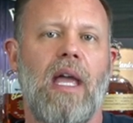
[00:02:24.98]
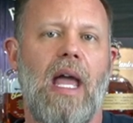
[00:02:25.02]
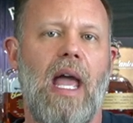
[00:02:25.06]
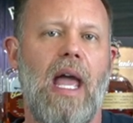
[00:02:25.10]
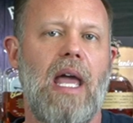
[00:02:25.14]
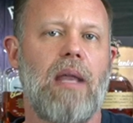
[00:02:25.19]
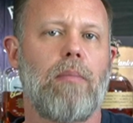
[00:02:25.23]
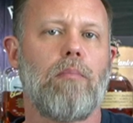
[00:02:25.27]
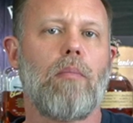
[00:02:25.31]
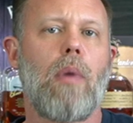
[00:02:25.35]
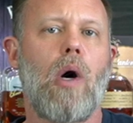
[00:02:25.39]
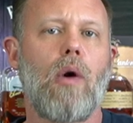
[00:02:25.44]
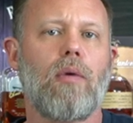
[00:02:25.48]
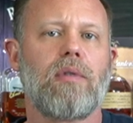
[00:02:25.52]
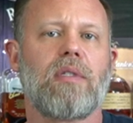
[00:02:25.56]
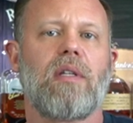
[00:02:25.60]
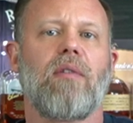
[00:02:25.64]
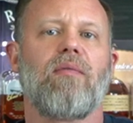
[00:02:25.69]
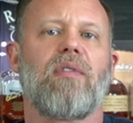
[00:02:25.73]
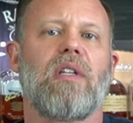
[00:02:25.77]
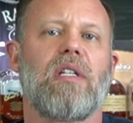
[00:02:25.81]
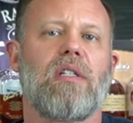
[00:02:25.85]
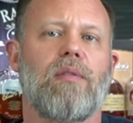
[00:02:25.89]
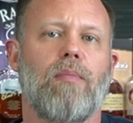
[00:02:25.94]
And most
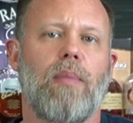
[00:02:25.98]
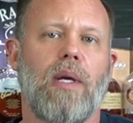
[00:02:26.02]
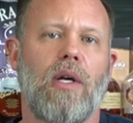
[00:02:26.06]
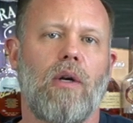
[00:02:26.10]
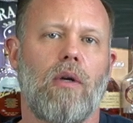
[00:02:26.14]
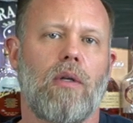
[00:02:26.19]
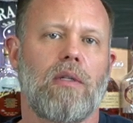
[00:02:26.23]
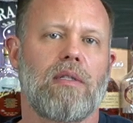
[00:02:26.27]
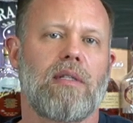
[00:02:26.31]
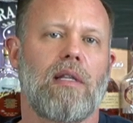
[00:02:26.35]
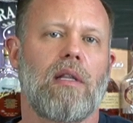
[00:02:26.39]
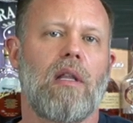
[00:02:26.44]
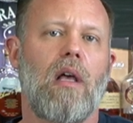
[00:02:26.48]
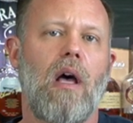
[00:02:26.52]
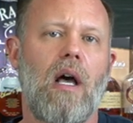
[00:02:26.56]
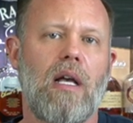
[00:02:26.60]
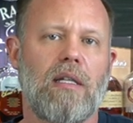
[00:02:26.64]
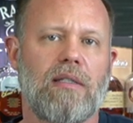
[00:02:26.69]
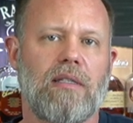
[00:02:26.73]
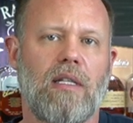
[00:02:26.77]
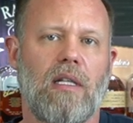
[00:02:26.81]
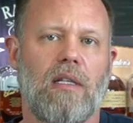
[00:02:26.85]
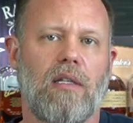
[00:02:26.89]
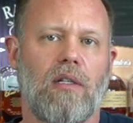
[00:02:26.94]
of these barrels
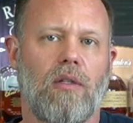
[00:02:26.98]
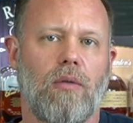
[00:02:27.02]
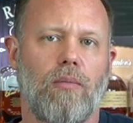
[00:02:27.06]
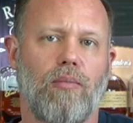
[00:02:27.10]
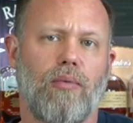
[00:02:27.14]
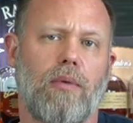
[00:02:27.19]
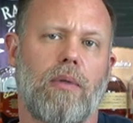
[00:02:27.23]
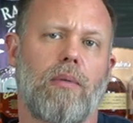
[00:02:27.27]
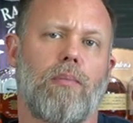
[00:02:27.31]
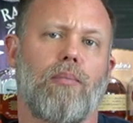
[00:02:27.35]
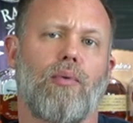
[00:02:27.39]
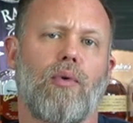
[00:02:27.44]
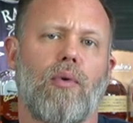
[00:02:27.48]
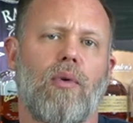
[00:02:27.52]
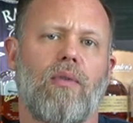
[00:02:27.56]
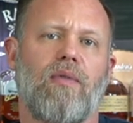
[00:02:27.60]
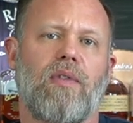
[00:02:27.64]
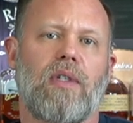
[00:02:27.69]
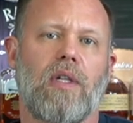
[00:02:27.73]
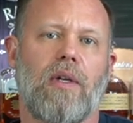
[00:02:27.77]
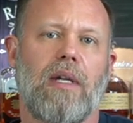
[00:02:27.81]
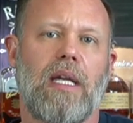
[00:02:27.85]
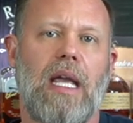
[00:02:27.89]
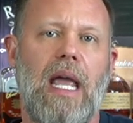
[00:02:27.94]
lost a little bit of proof
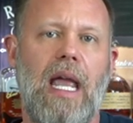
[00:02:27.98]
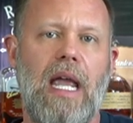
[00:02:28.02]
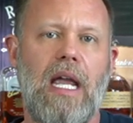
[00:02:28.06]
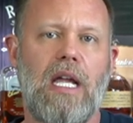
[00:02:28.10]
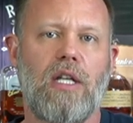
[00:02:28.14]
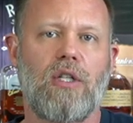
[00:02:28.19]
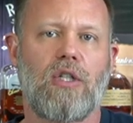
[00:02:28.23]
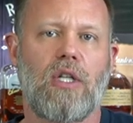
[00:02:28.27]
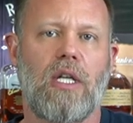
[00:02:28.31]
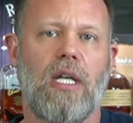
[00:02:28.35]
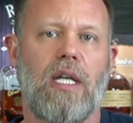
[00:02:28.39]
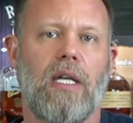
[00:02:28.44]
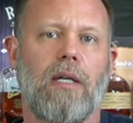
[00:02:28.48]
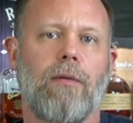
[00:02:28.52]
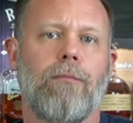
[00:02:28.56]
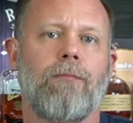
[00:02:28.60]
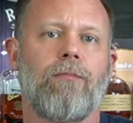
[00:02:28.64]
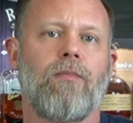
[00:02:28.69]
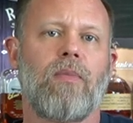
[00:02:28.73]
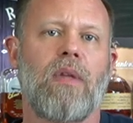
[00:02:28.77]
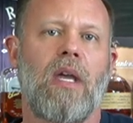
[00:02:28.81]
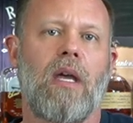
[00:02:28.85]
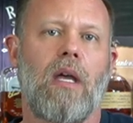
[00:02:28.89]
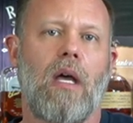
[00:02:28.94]
during aging,
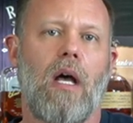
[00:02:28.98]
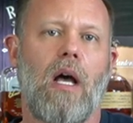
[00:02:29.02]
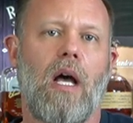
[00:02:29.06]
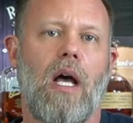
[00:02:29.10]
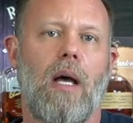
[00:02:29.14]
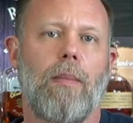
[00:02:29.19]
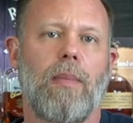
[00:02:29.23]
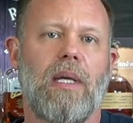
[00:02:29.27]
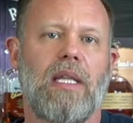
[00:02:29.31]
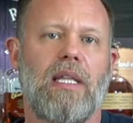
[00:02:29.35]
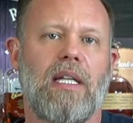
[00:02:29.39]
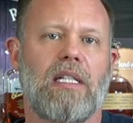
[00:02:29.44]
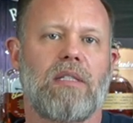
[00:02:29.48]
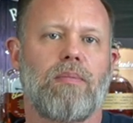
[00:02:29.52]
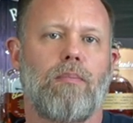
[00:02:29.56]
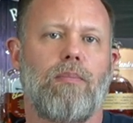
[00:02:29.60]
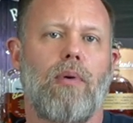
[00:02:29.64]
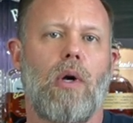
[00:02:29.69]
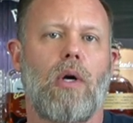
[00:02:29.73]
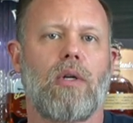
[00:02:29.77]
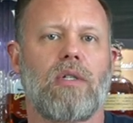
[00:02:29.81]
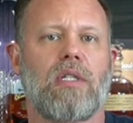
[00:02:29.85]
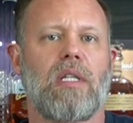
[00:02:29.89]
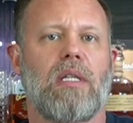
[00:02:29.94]
um, and that's
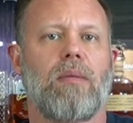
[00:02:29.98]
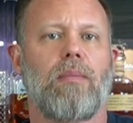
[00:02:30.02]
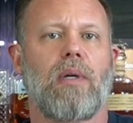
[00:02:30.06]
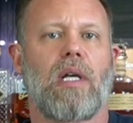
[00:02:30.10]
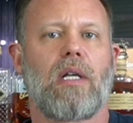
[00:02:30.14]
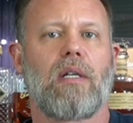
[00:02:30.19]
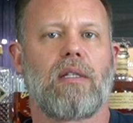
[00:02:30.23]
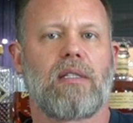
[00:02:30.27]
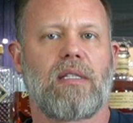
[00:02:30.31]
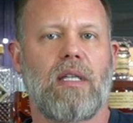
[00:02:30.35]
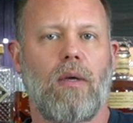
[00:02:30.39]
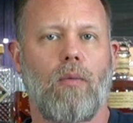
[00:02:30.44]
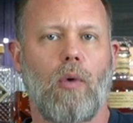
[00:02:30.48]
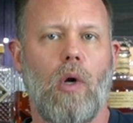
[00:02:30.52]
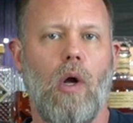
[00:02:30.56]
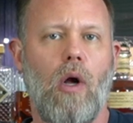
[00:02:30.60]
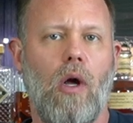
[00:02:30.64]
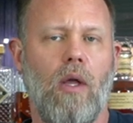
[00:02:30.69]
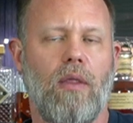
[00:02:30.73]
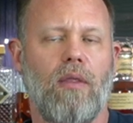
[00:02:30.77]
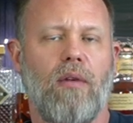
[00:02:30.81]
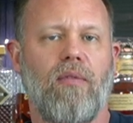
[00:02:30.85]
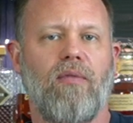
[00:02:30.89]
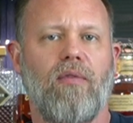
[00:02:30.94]
partially because they were
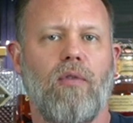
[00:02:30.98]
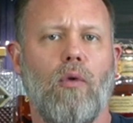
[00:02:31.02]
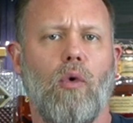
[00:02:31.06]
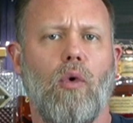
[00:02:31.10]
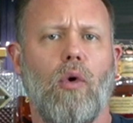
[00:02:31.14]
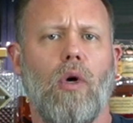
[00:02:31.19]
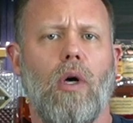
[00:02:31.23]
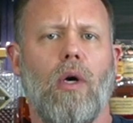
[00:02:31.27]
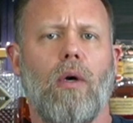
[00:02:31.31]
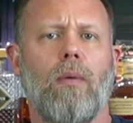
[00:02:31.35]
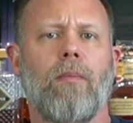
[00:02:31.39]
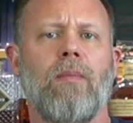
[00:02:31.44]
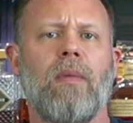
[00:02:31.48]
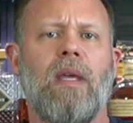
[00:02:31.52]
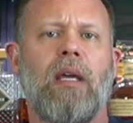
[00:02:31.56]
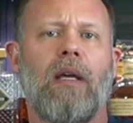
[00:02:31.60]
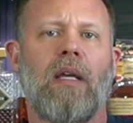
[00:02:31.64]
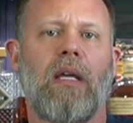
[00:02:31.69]
on the floor.